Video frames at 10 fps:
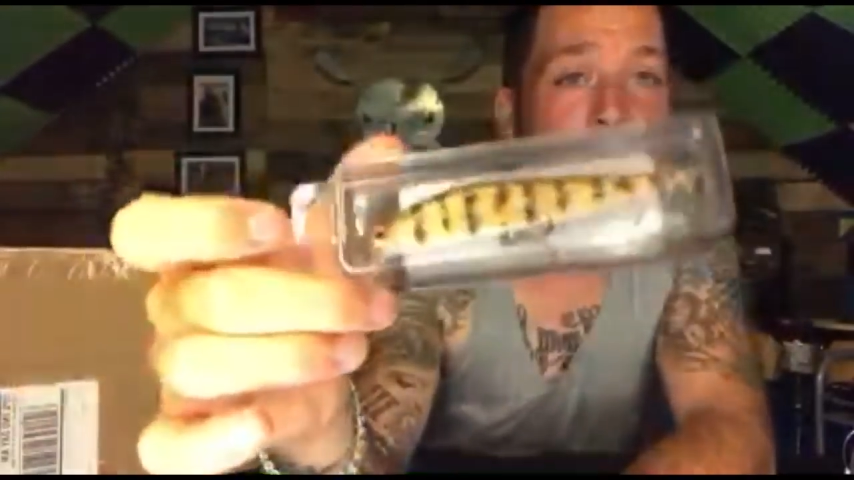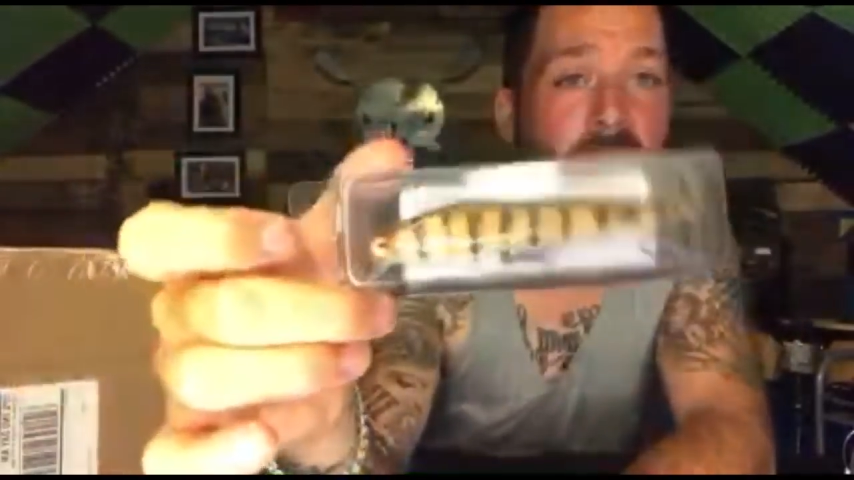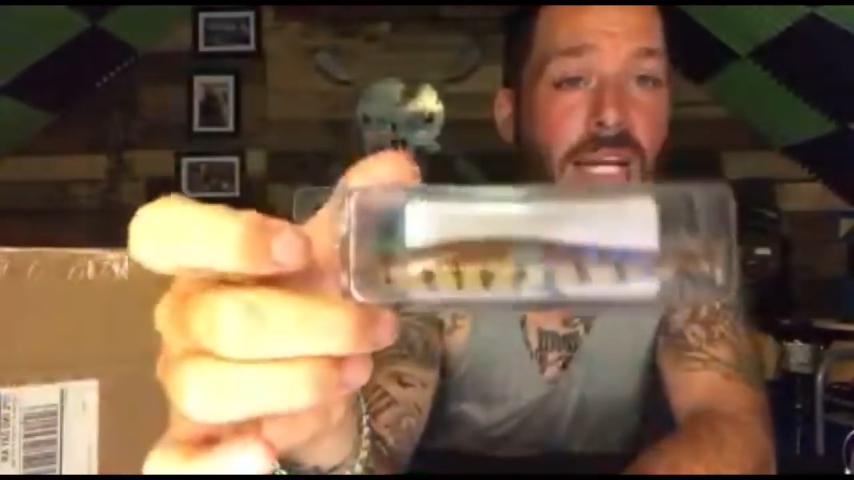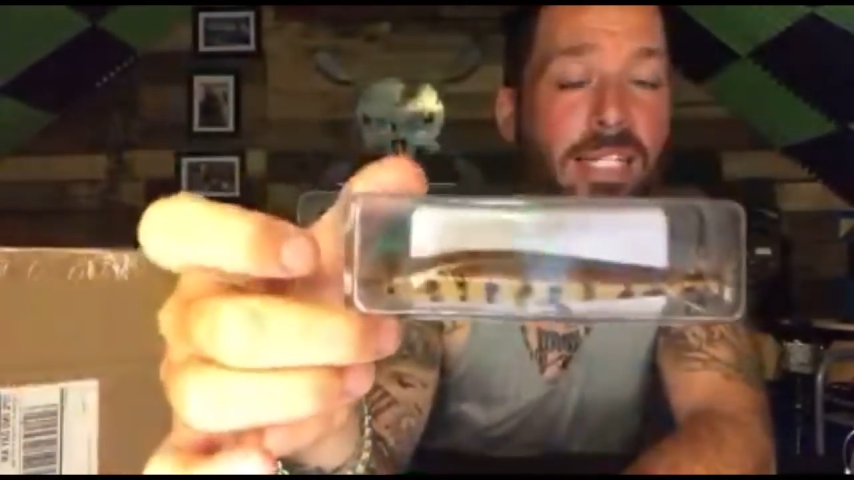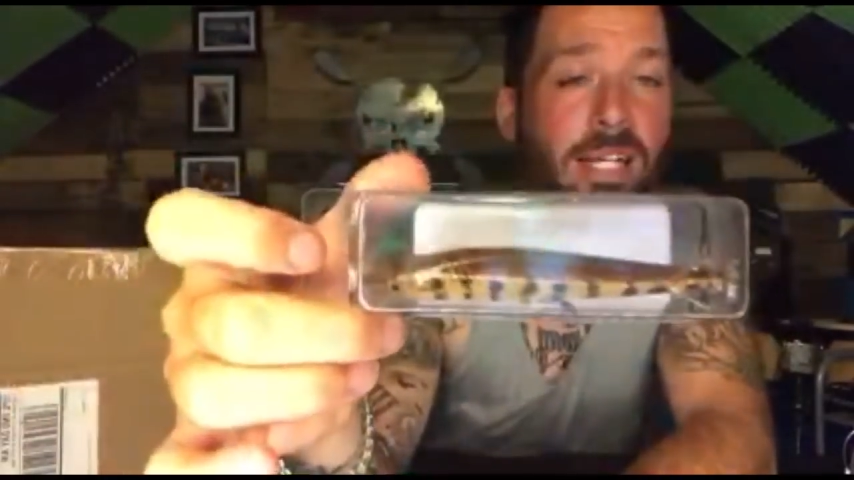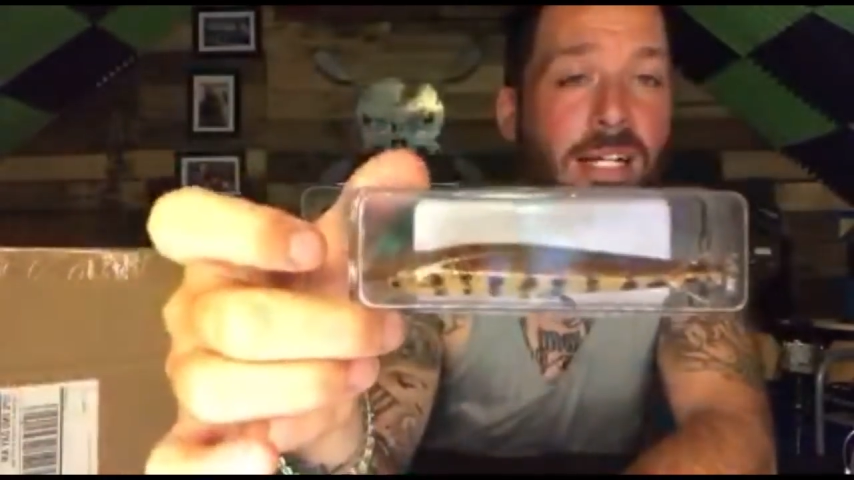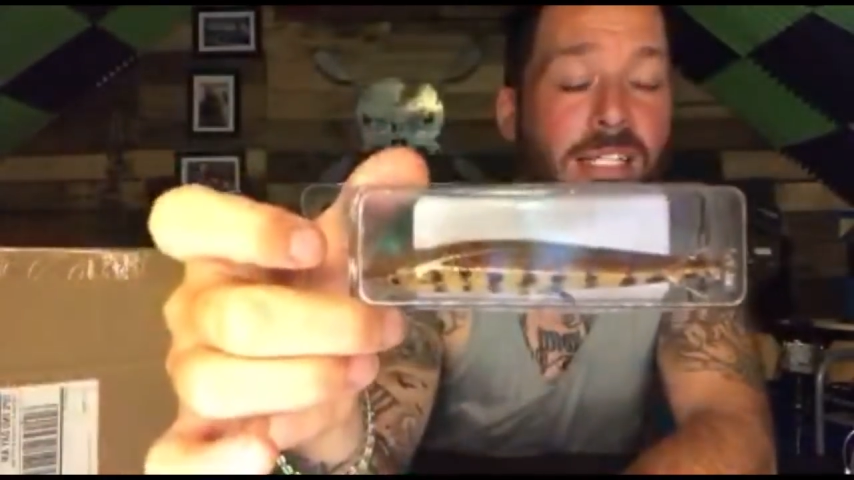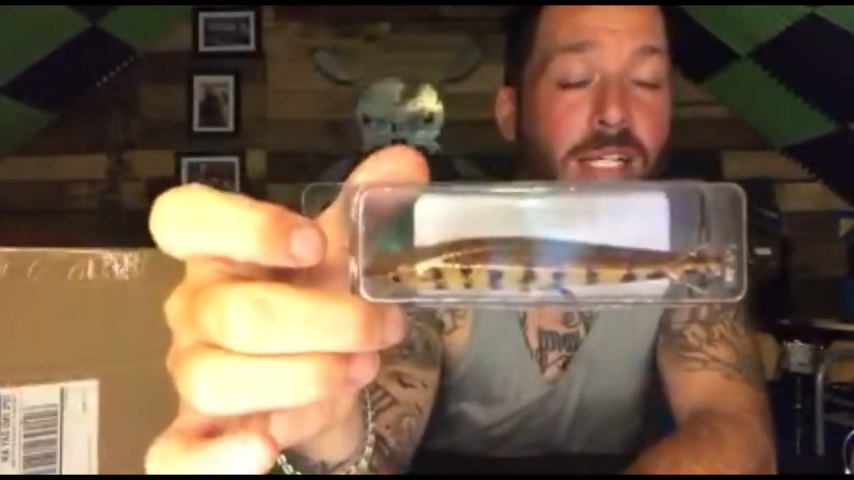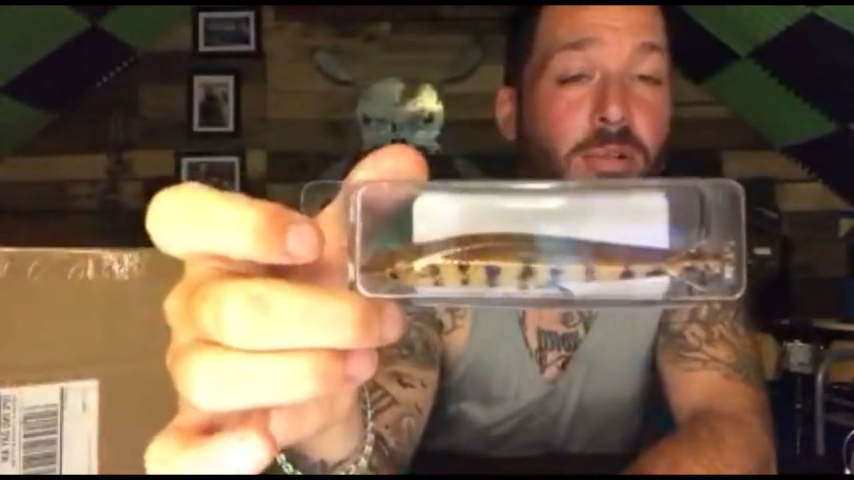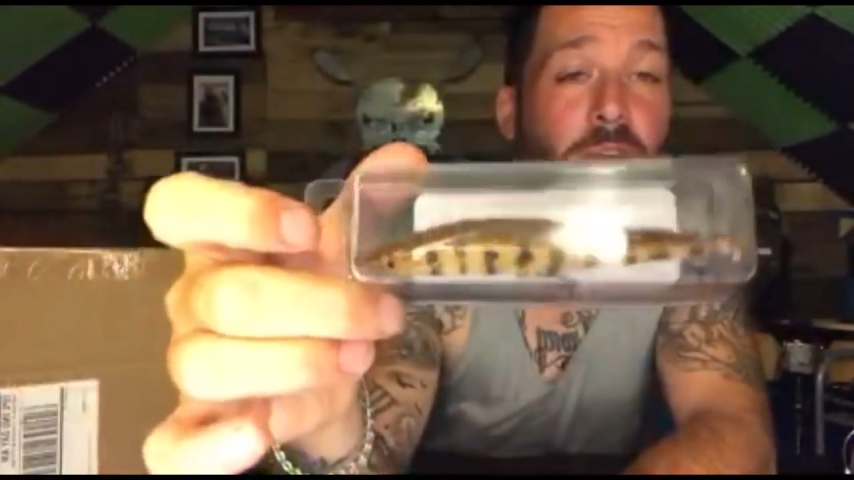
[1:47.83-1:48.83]
It's a
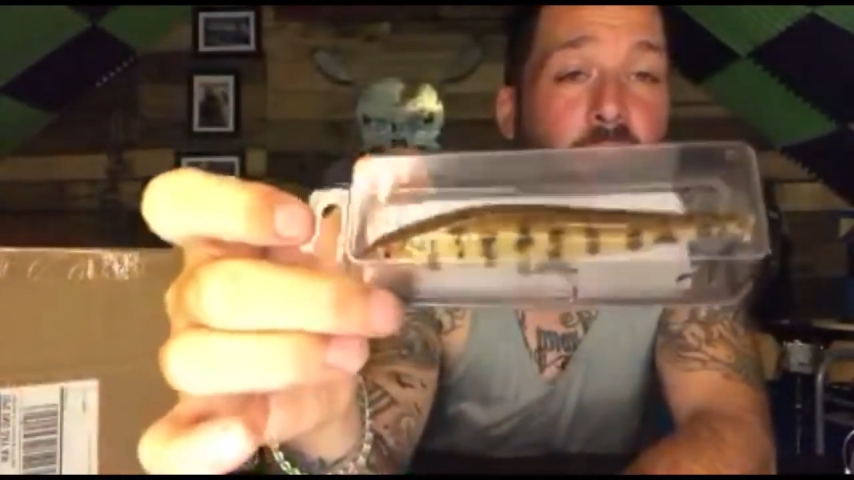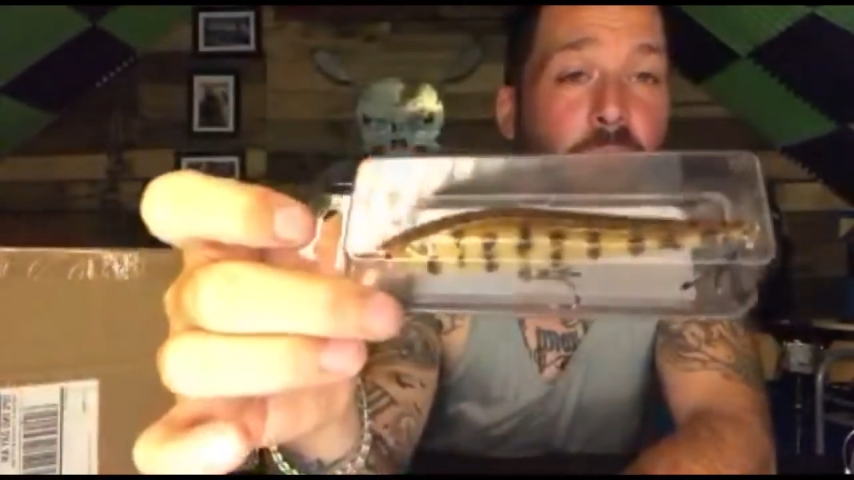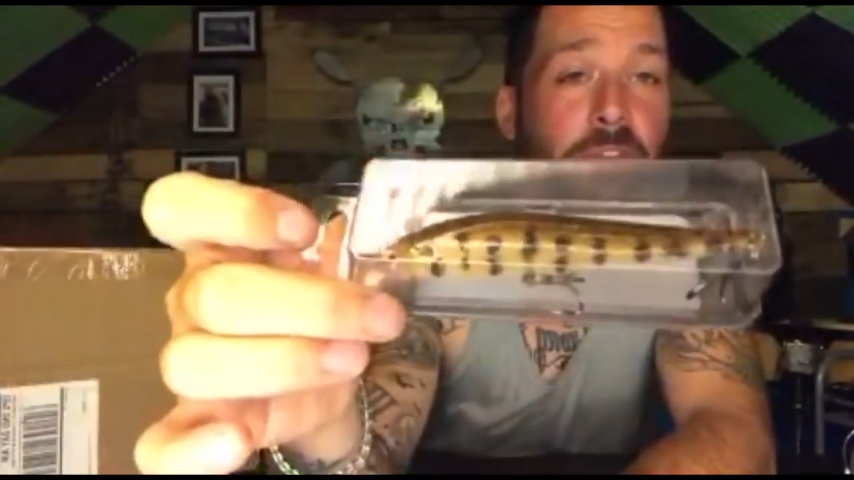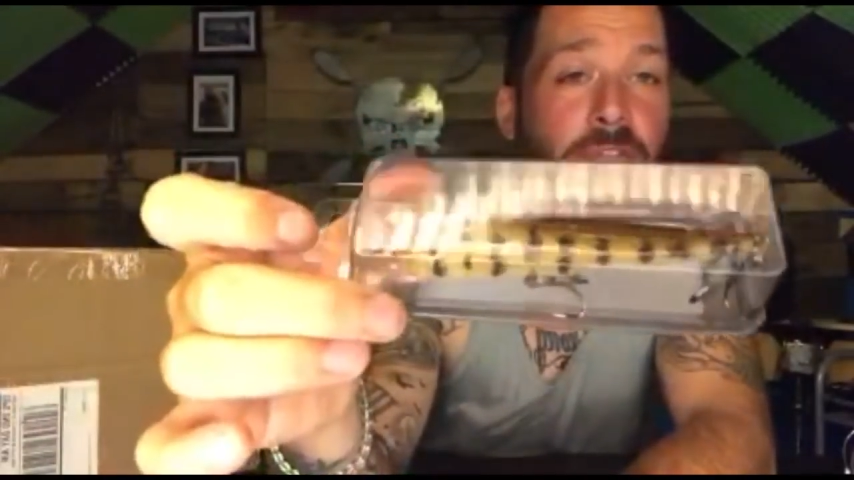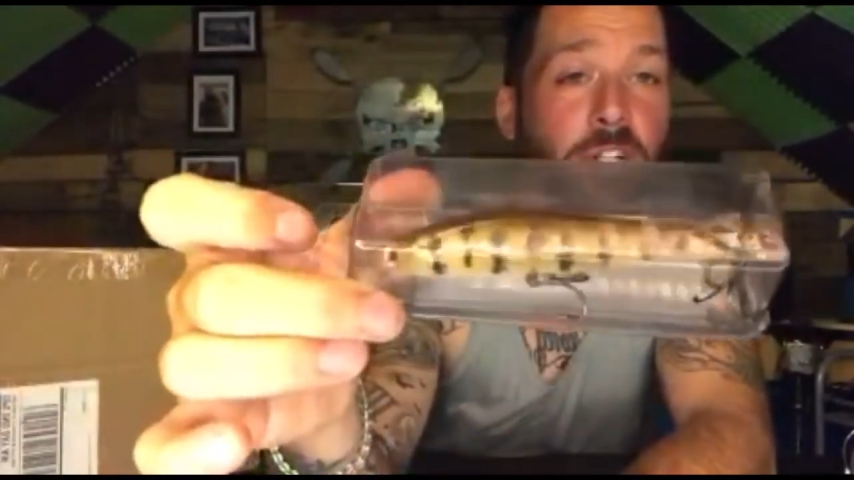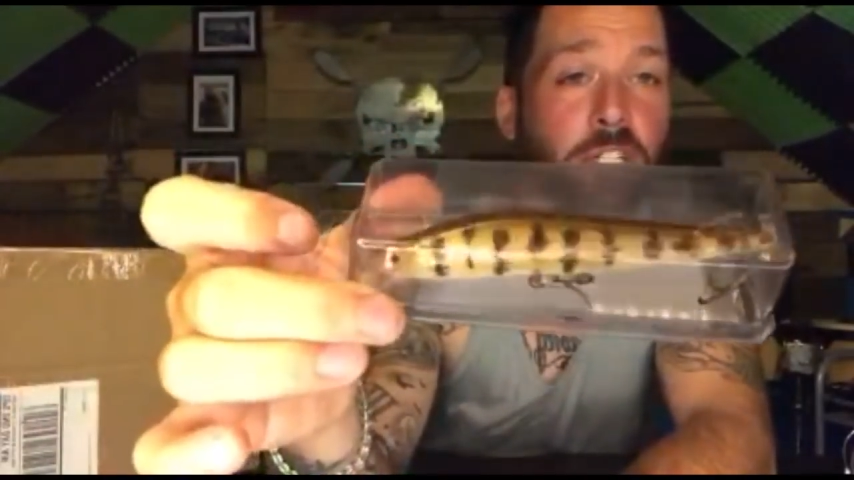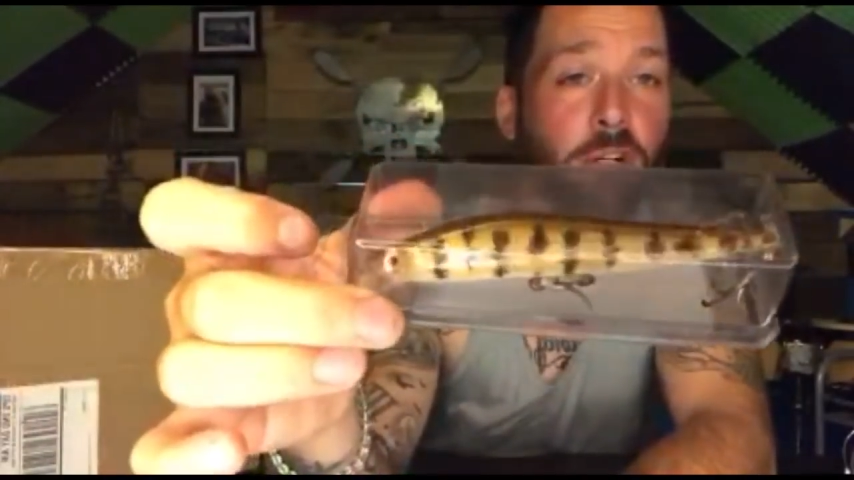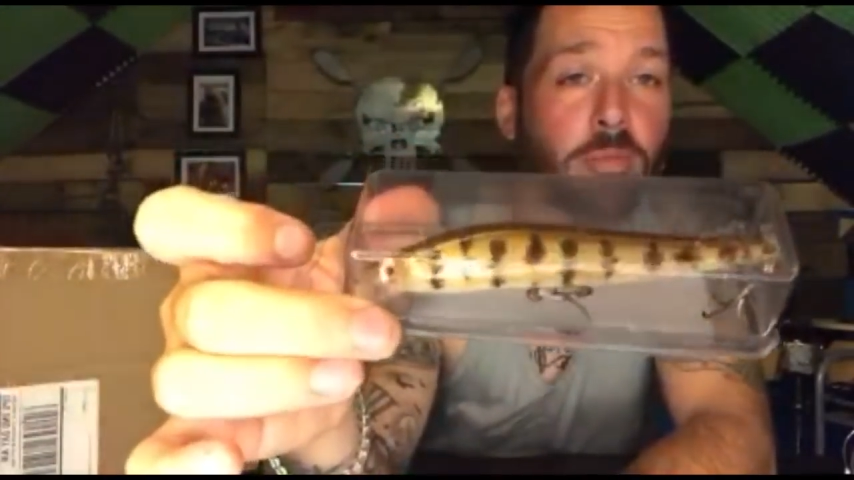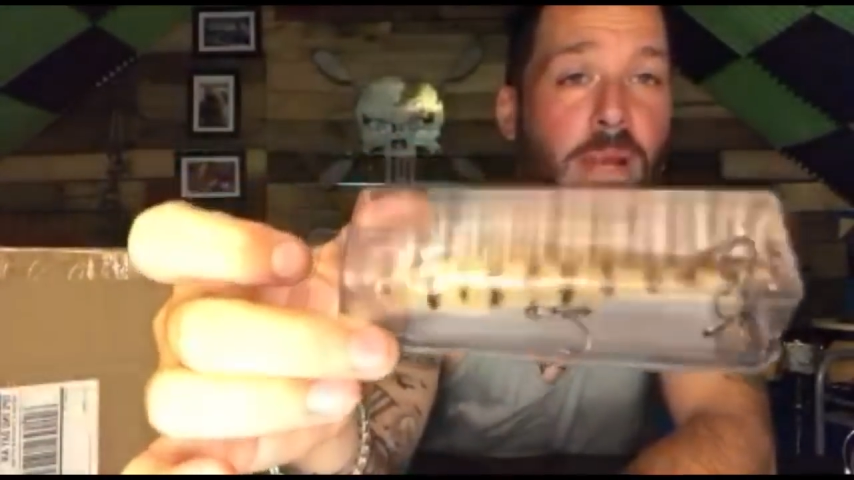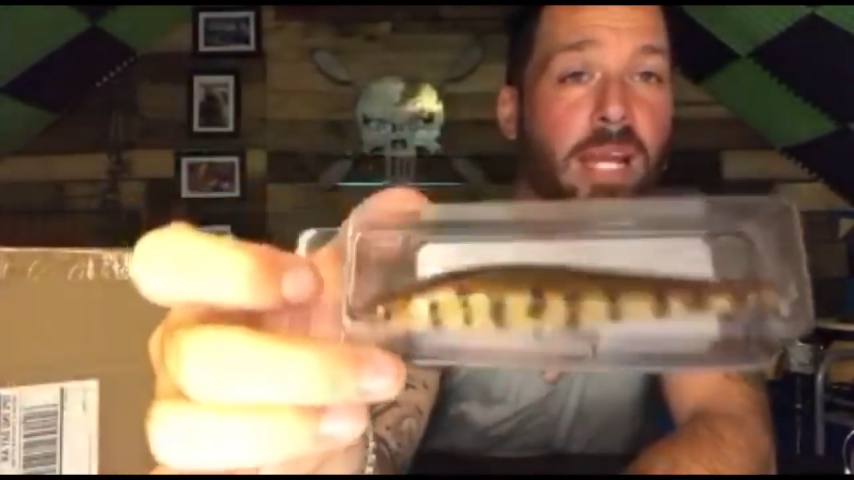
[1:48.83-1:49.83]
0 to 3 foot
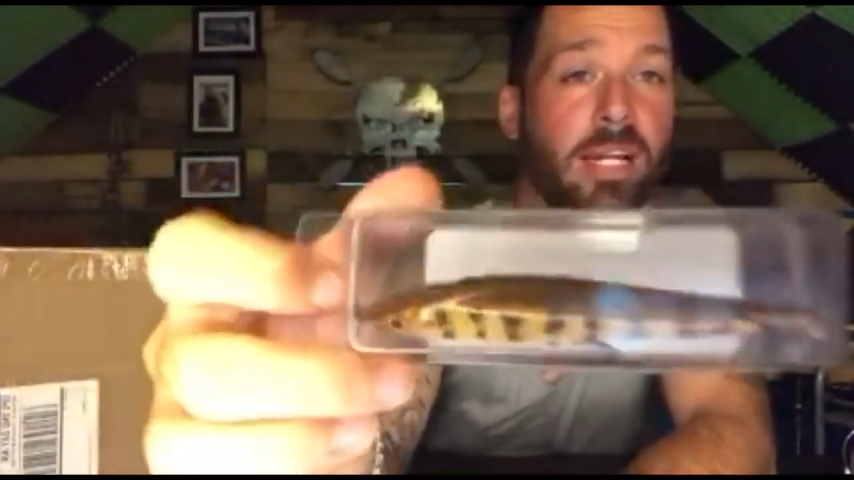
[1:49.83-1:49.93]
jerk bait,